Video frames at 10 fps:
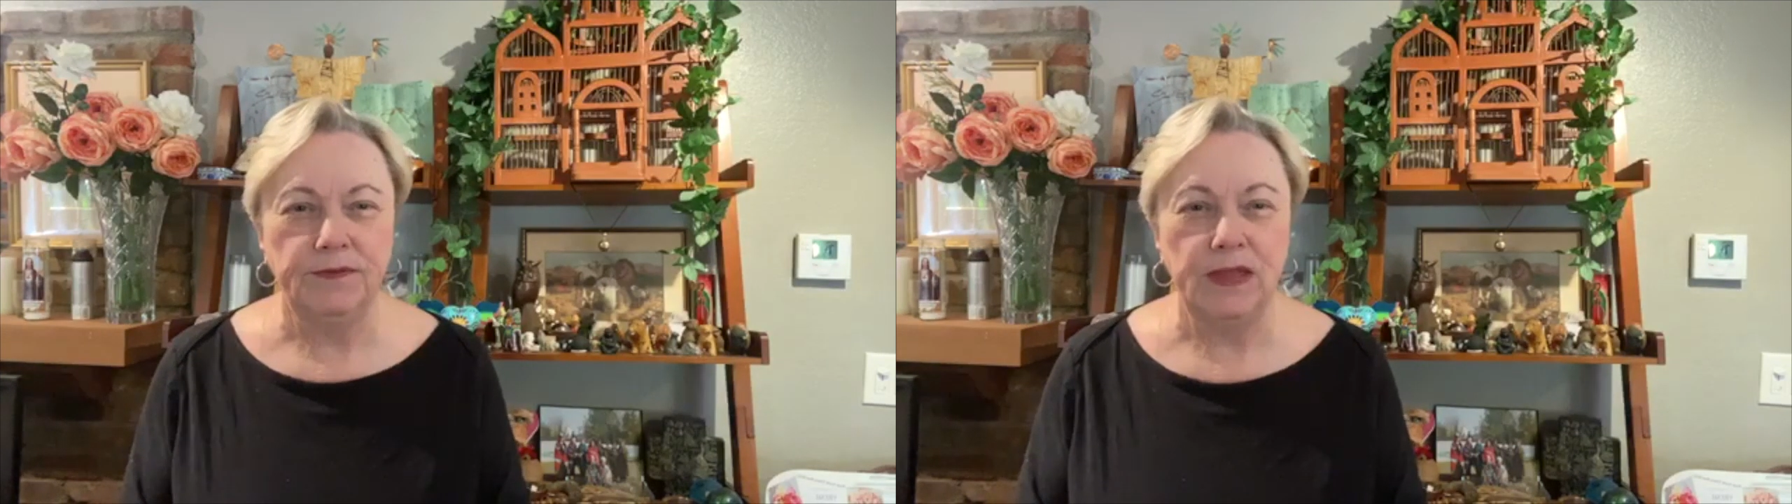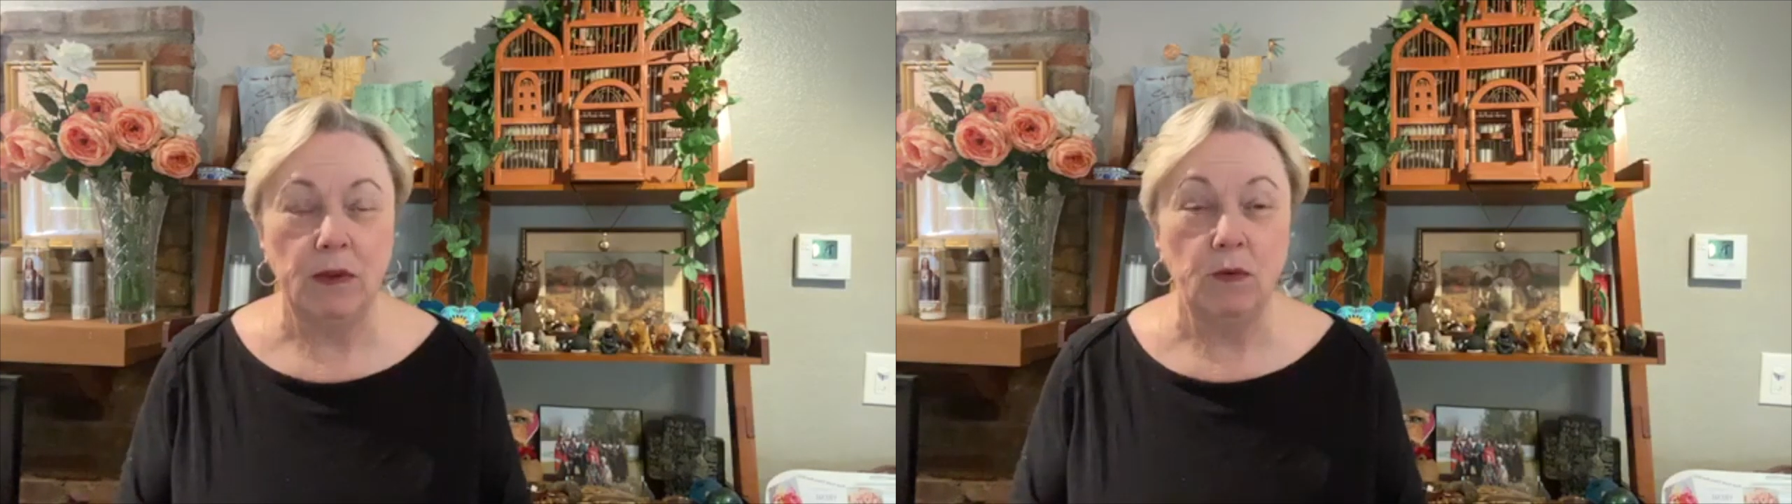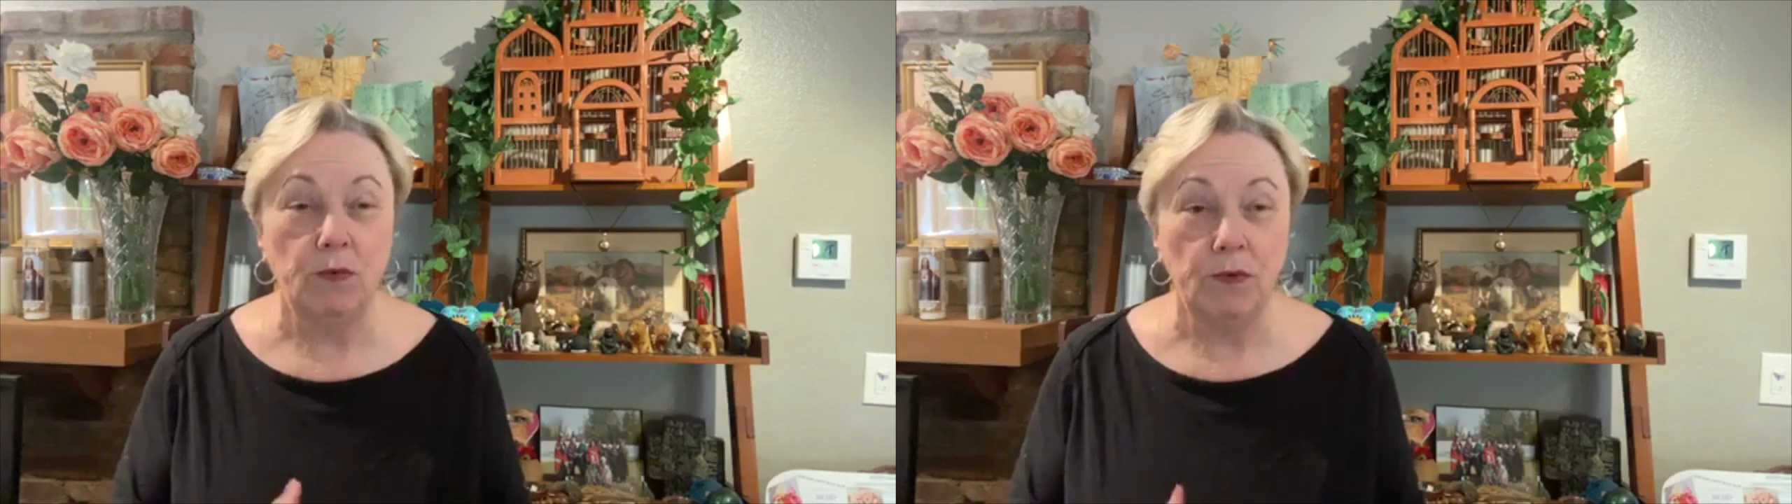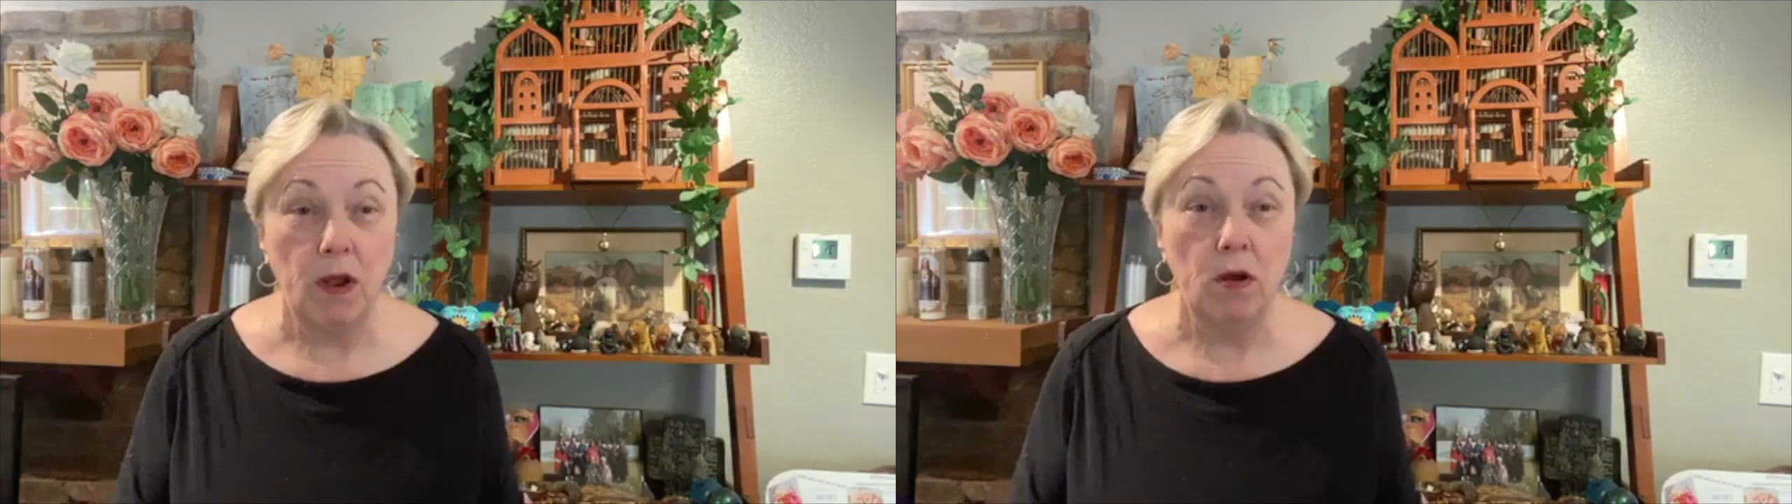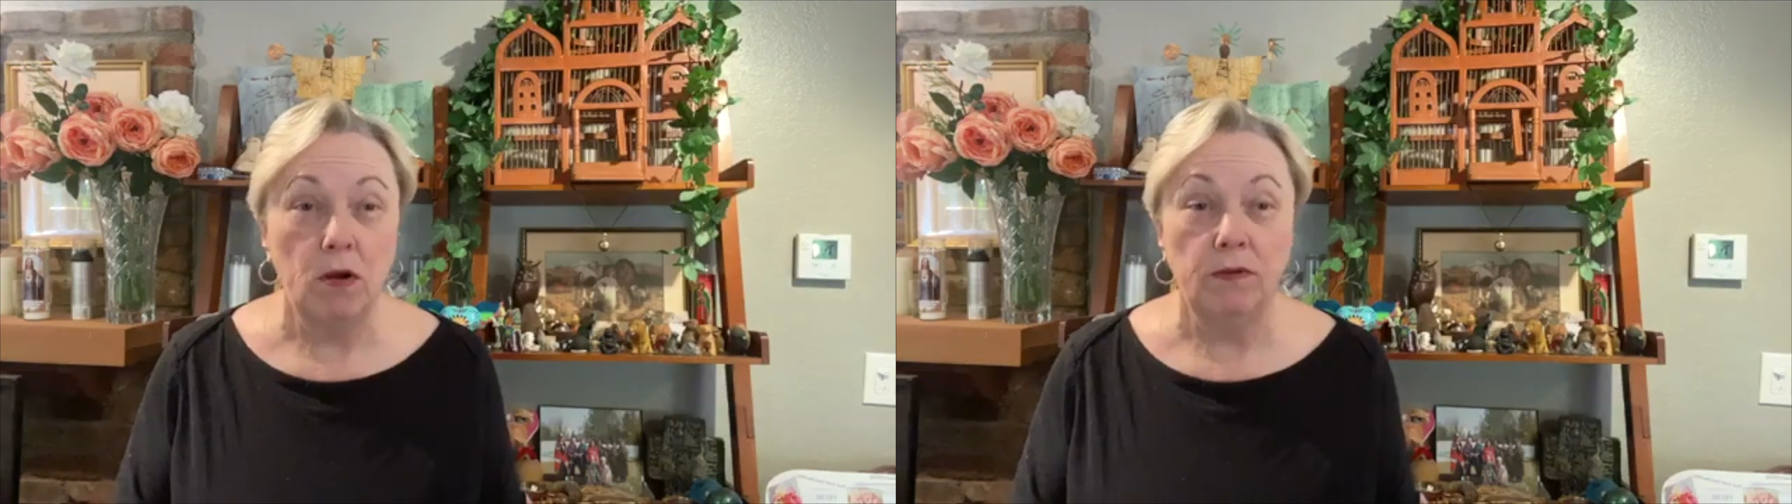they were
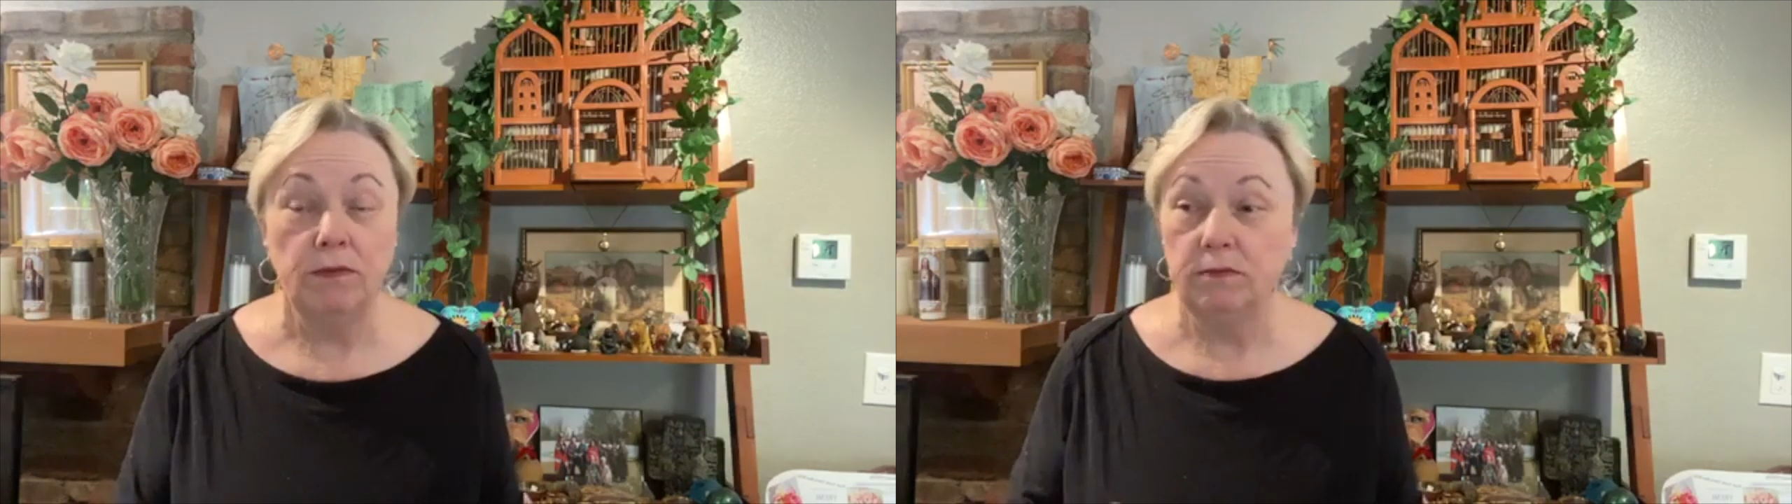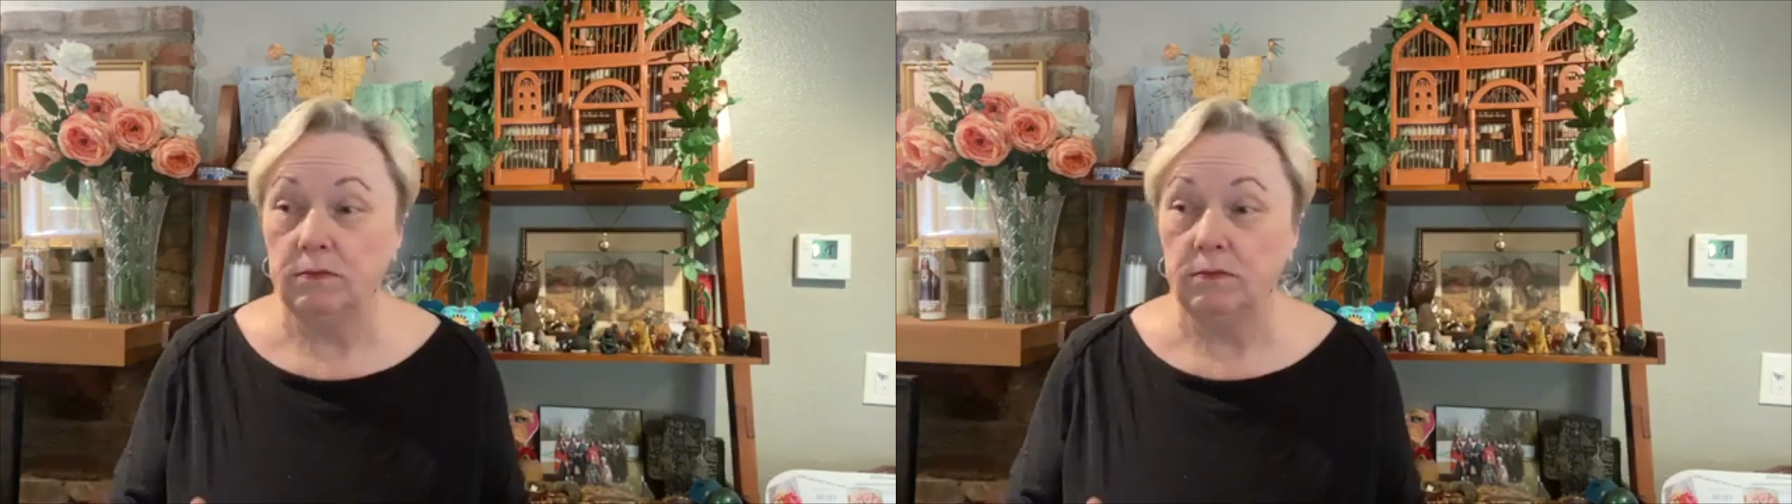wrong,